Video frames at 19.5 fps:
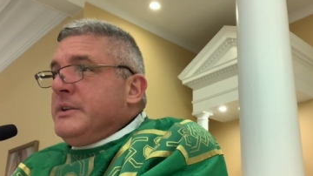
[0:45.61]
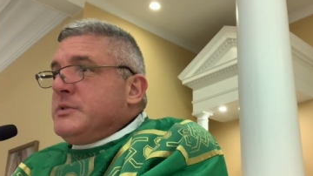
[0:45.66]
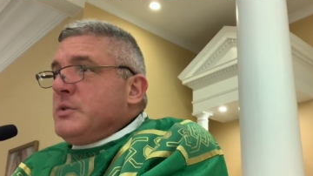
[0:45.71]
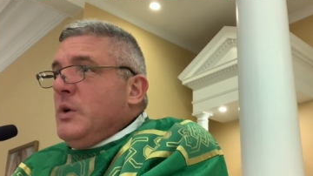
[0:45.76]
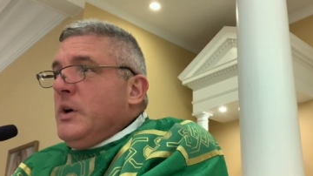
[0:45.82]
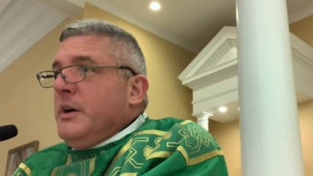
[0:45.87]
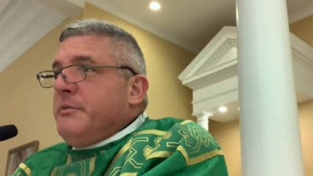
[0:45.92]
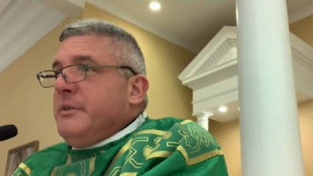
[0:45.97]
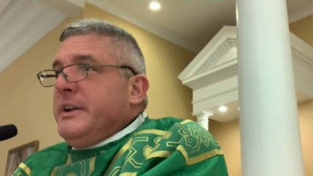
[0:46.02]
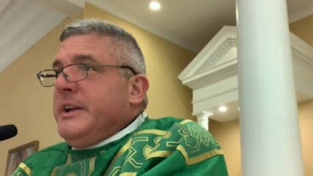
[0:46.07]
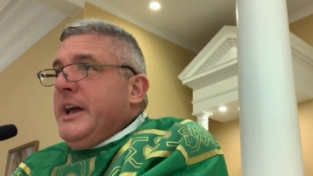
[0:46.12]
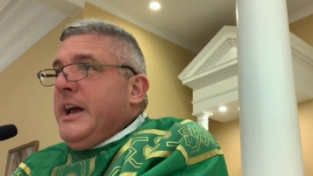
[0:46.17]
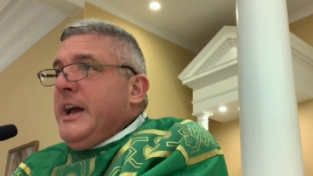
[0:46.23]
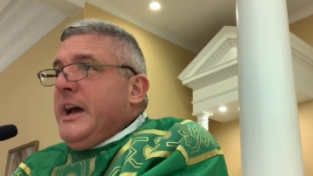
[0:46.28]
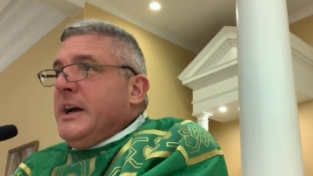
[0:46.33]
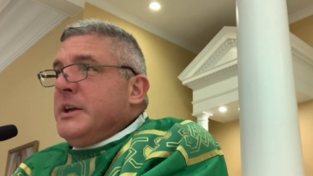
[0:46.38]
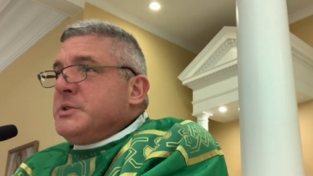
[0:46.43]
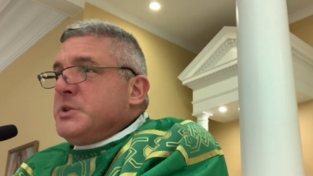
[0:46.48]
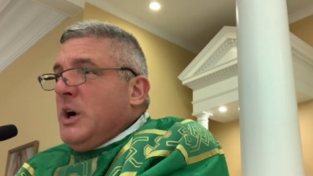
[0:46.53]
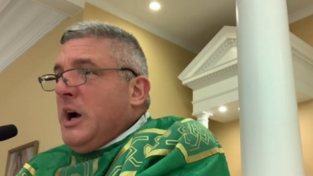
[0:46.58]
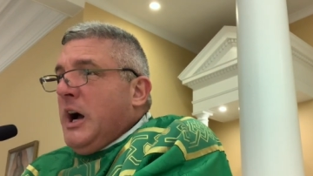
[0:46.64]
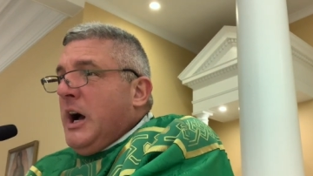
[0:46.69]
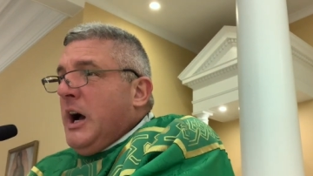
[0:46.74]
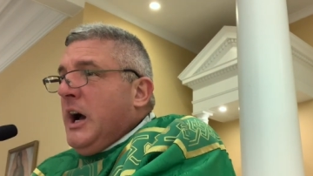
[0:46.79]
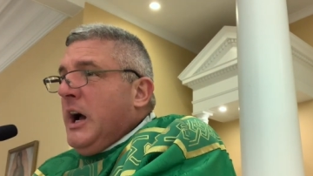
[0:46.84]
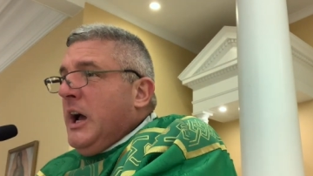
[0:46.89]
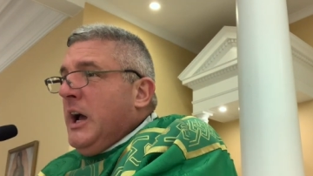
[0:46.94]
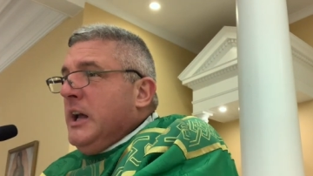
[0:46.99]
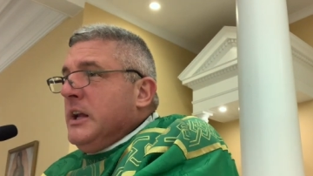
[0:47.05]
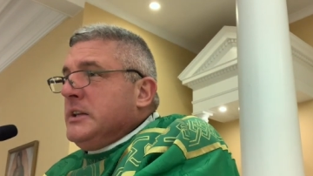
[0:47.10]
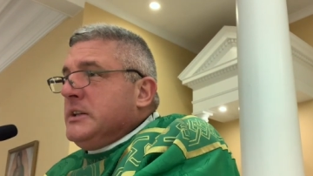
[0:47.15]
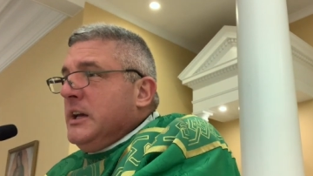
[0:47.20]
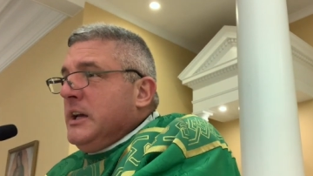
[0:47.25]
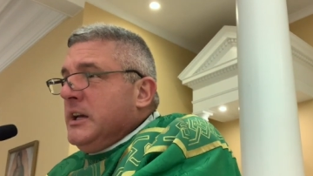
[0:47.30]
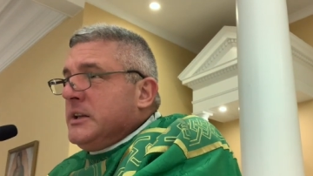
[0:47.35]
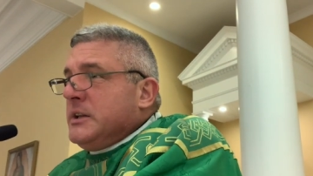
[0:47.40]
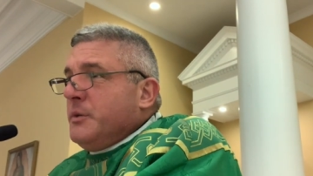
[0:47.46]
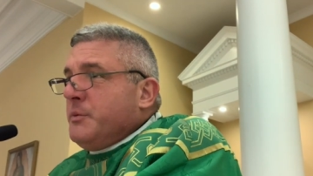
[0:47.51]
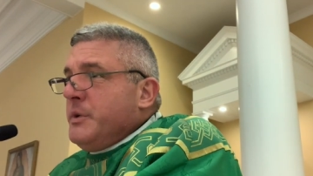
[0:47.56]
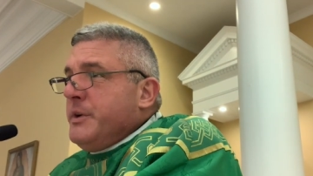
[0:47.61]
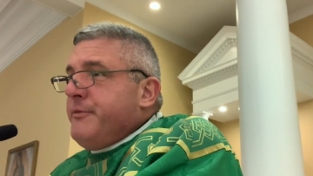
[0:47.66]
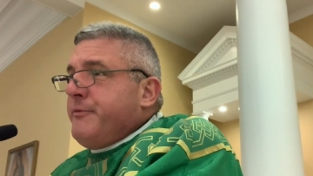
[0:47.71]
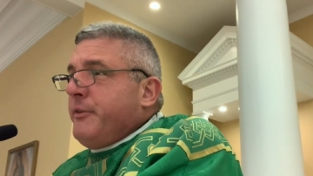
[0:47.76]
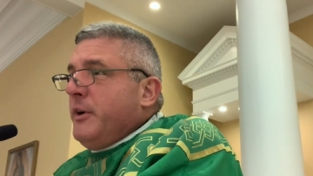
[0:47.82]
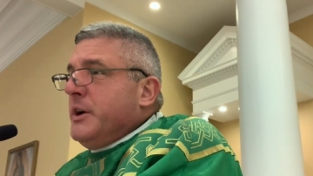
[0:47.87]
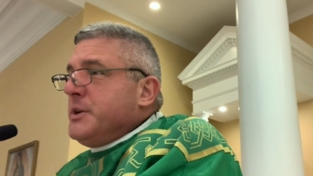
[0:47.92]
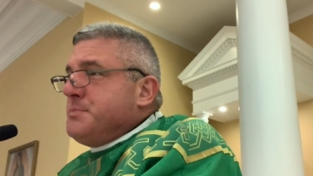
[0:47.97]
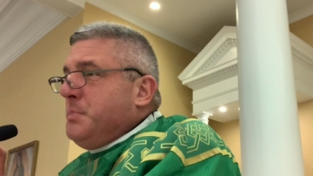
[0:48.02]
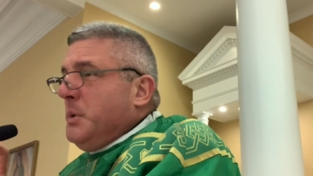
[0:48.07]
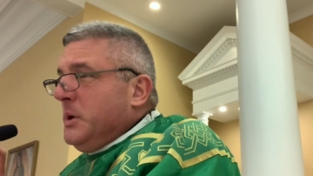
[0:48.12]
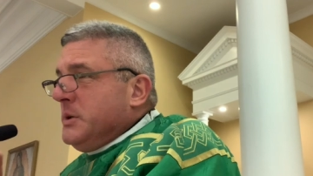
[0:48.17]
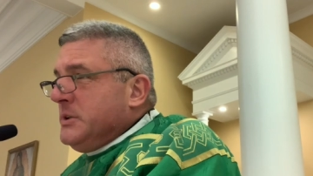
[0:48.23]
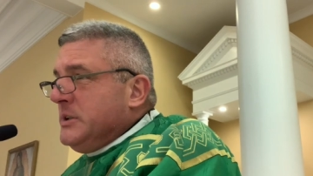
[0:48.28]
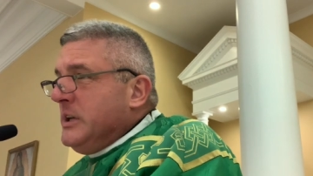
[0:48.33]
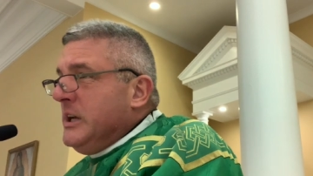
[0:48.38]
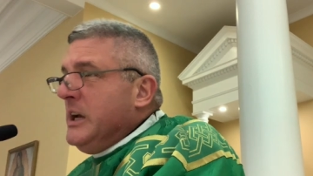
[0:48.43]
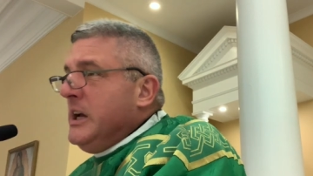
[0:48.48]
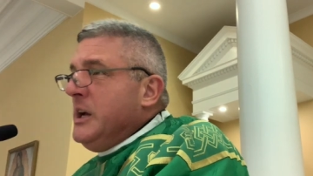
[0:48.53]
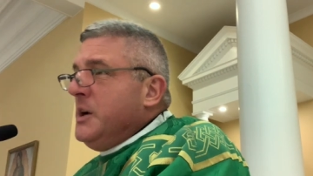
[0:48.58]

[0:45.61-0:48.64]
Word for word: So every day I try to hit the refresh button,